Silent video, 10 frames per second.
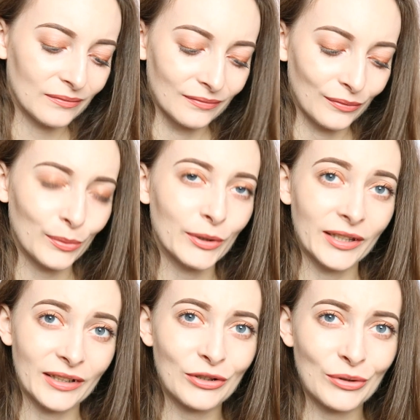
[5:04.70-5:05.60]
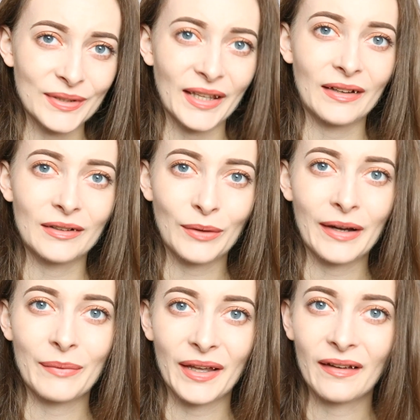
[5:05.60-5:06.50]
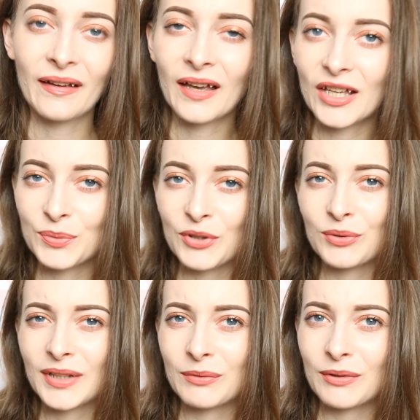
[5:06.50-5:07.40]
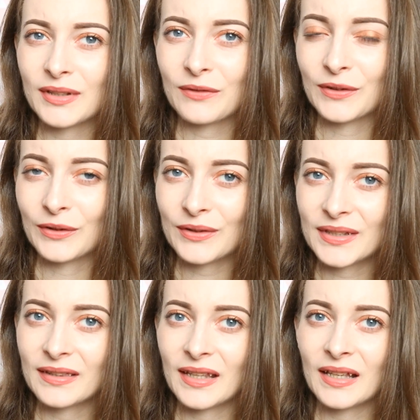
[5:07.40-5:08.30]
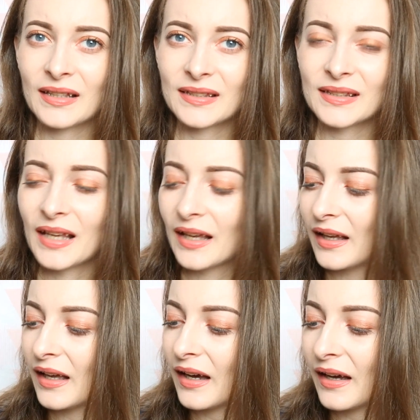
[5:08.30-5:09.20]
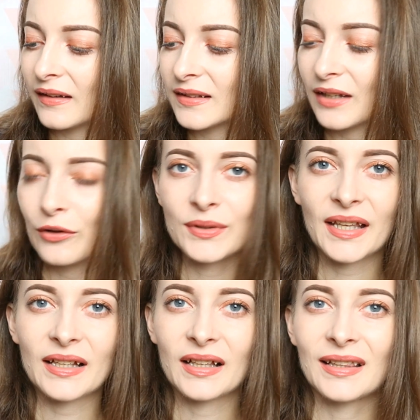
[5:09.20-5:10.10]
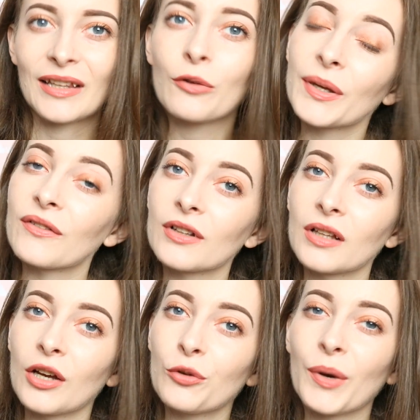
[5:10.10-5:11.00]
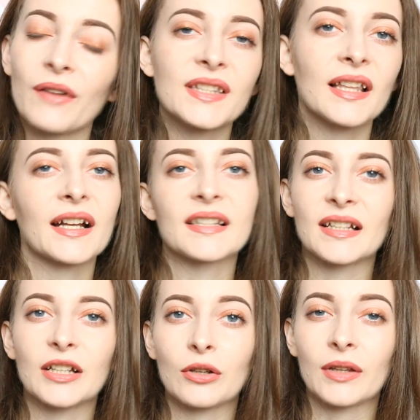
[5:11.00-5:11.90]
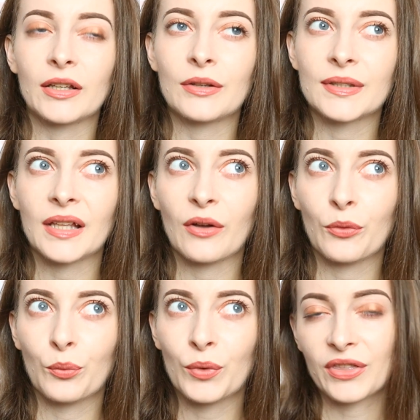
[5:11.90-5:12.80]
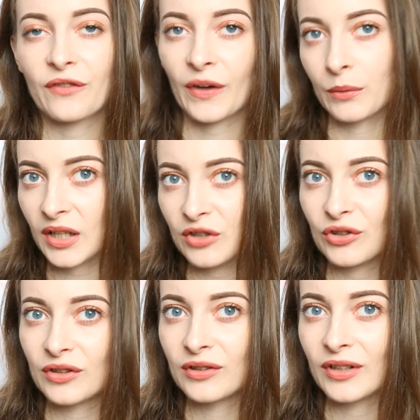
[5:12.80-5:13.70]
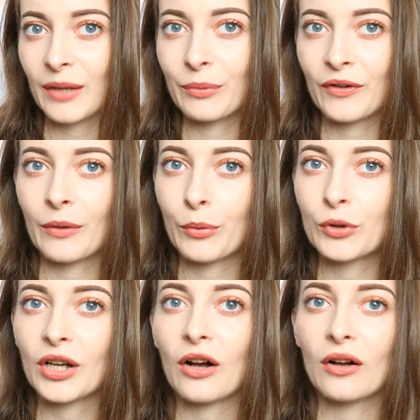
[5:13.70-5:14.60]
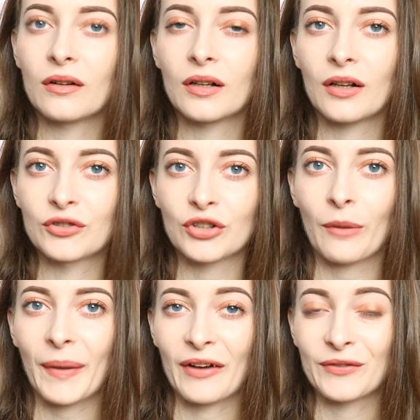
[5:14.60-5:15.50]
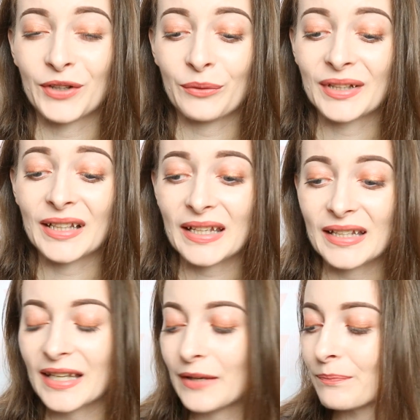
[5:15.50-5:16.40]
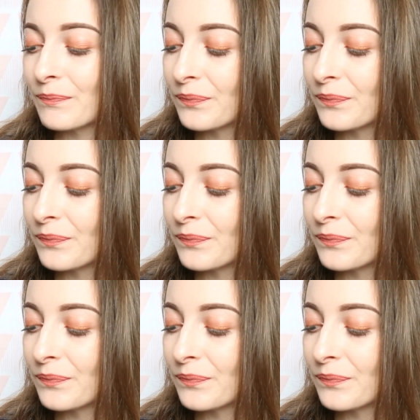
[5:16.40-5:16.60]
will use that quite a bit, especially when I'm doing different looks and things, as I always like a little bit of a glow. But obviously, like I said, I don't like using it with the foundation. I prefer putting it on top after when I need it.